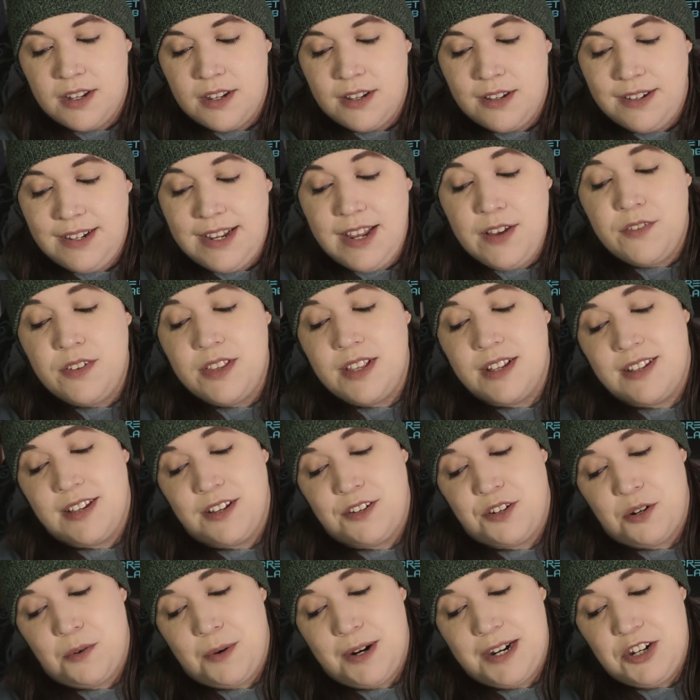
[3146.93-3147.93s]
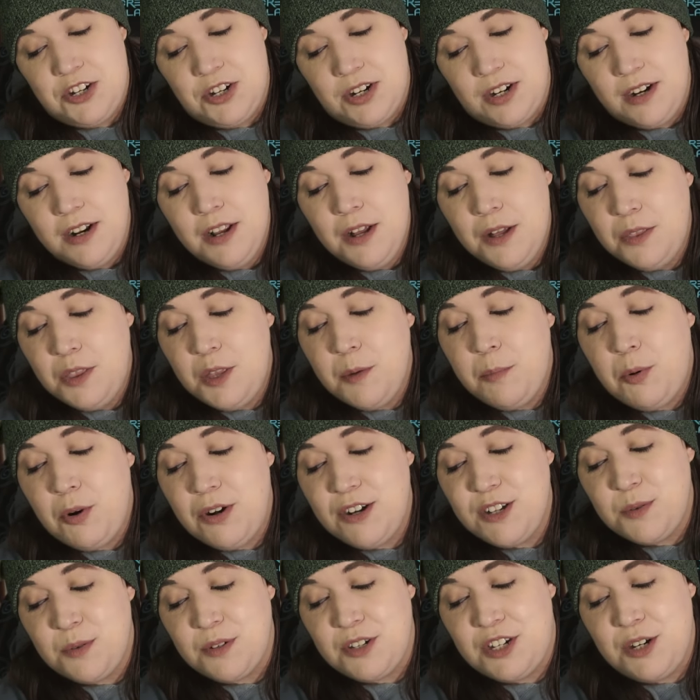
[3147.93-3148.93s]
Given the situation, the
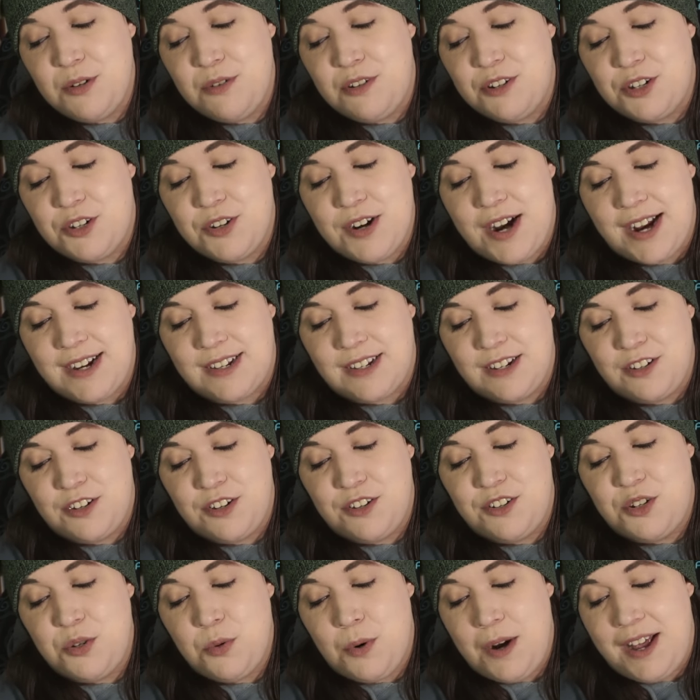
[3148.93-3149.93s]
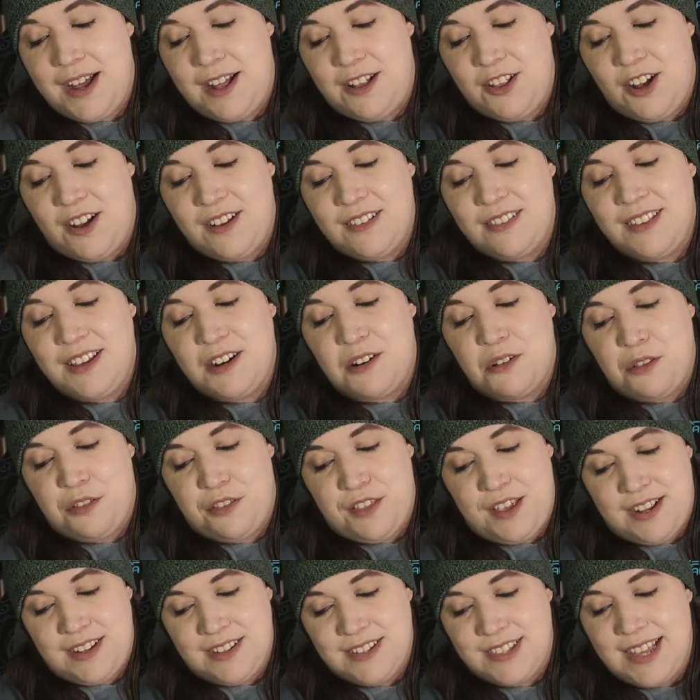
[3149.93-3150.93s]
boys were too distracted to dwell on little
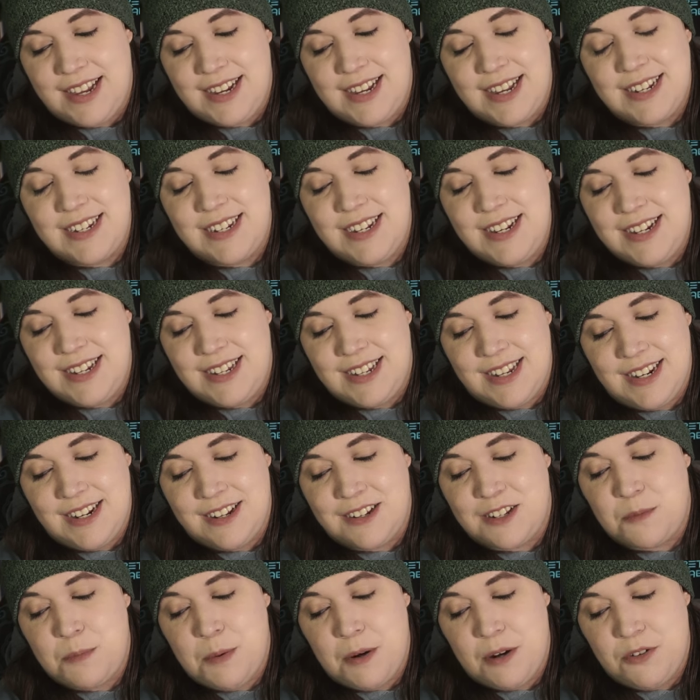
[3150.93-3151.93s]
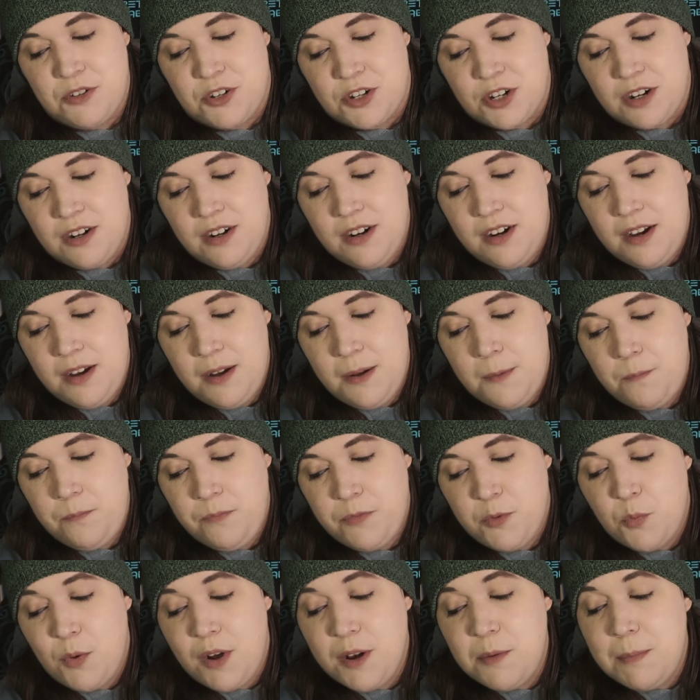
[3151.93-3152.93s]
things like indecent exposure.
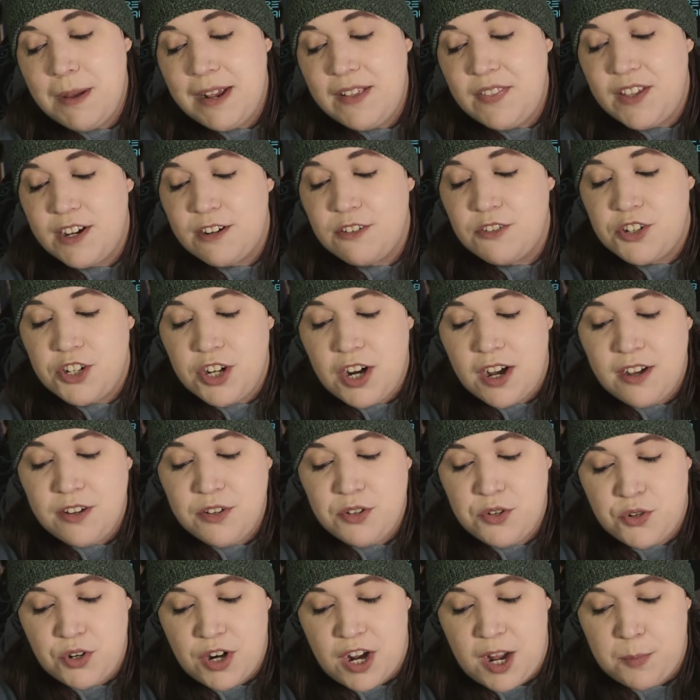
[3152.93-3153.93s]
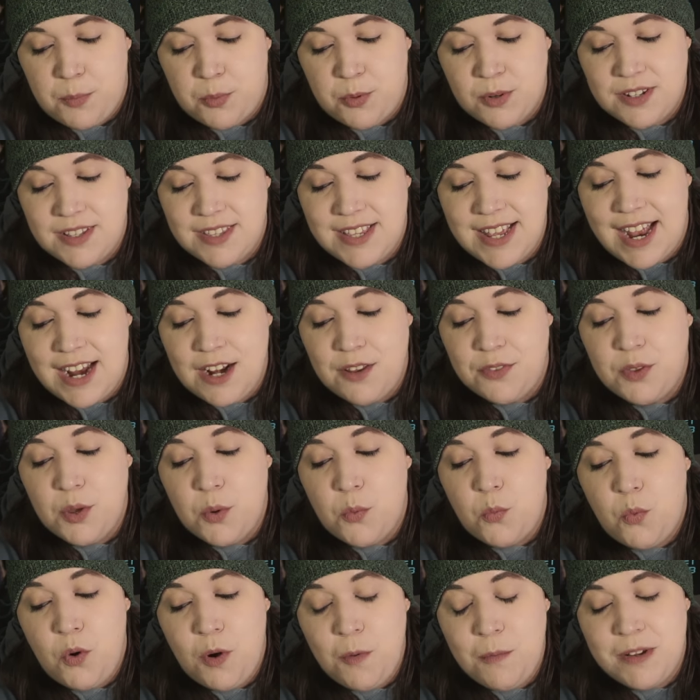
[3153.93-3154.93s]
What made their jaws drop was that the
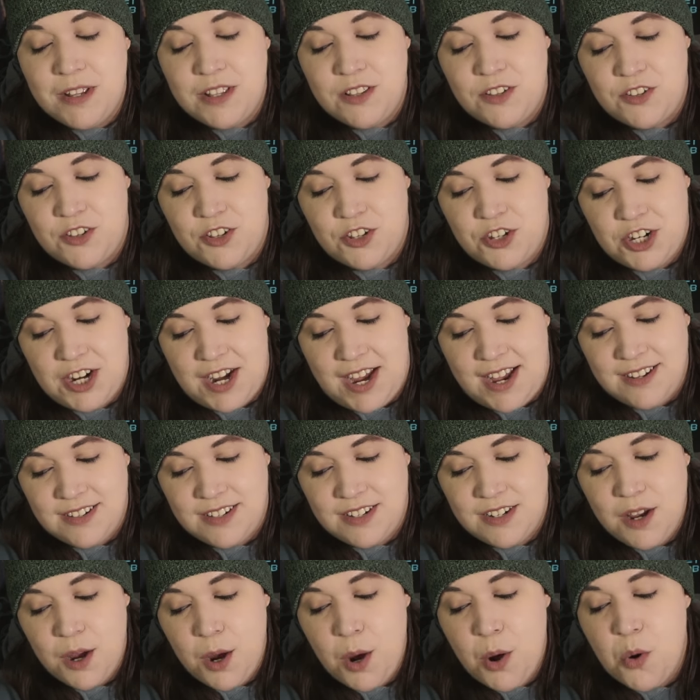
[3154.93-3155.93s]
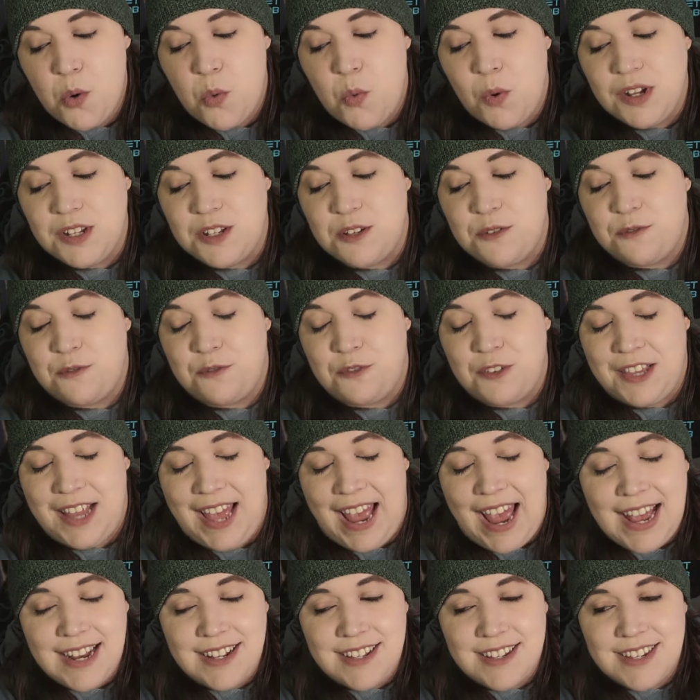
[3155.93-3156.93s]
woman's chest was
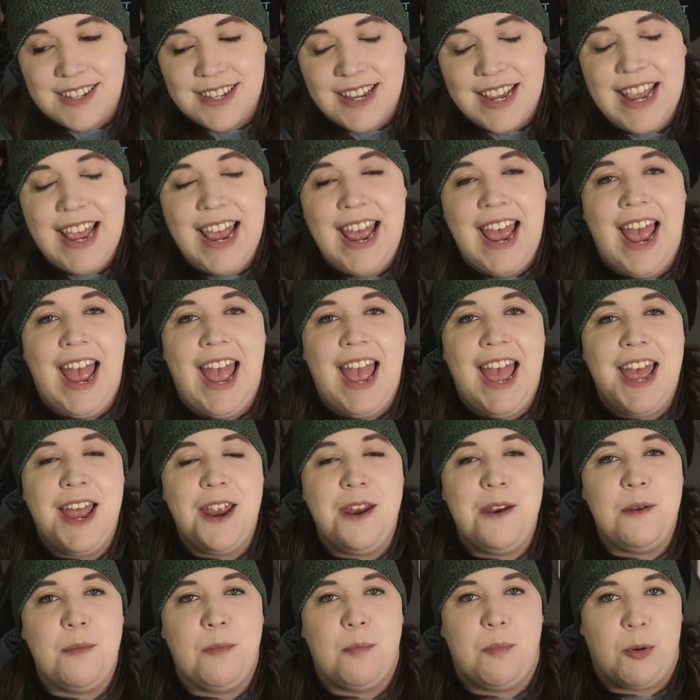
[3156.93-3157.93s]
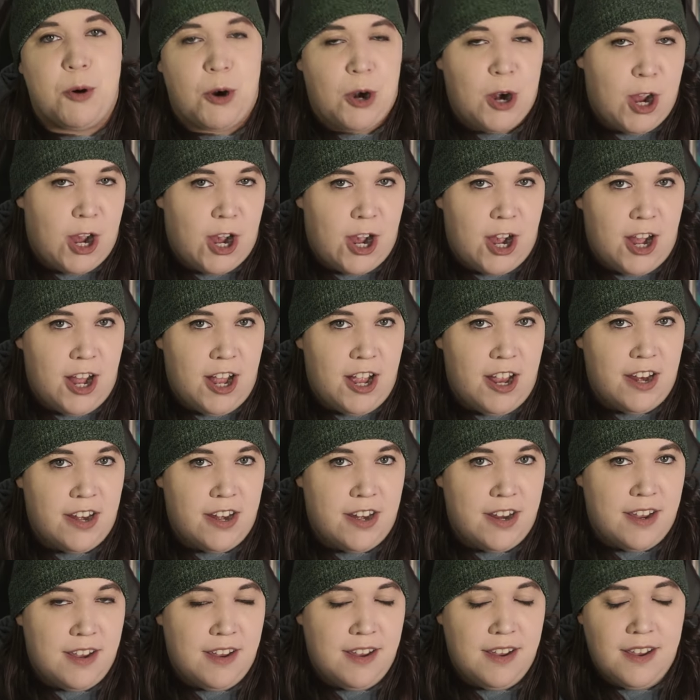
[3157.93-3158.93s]
flat and
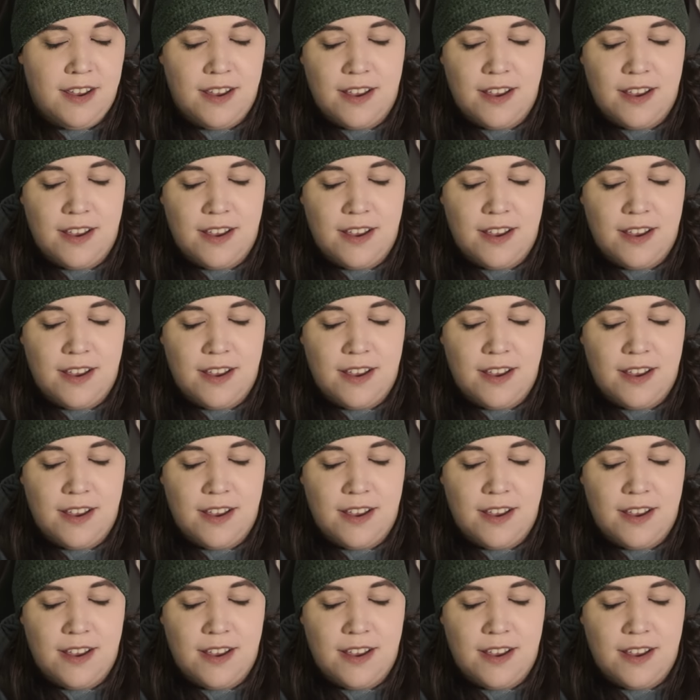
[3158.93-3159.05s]
broad.